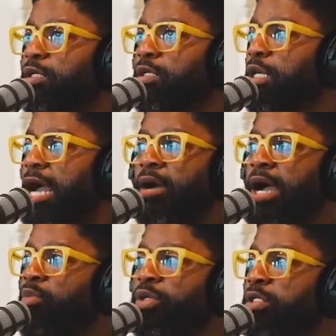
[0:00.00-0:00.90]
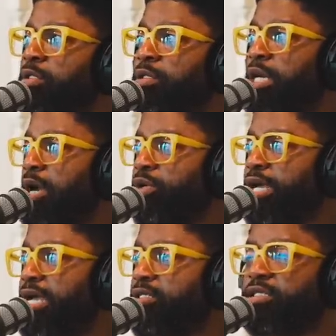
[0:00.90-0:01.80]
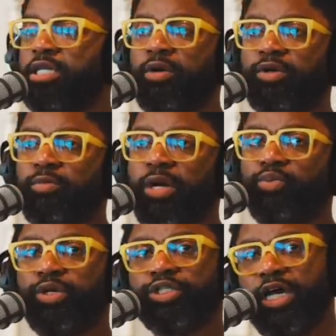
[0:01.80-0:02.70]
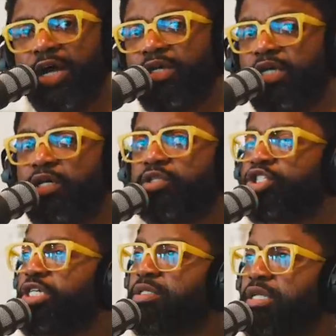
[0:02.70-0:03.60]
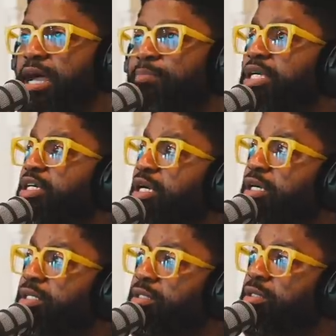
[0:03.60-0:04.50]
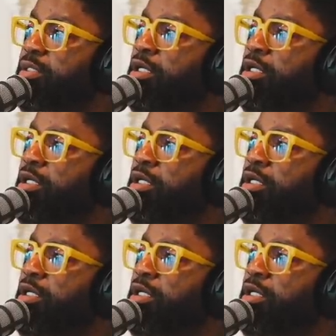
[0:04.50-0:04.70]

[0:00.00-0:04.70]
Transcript: I, I would I would hate a scenario by which I'm here and she's not, because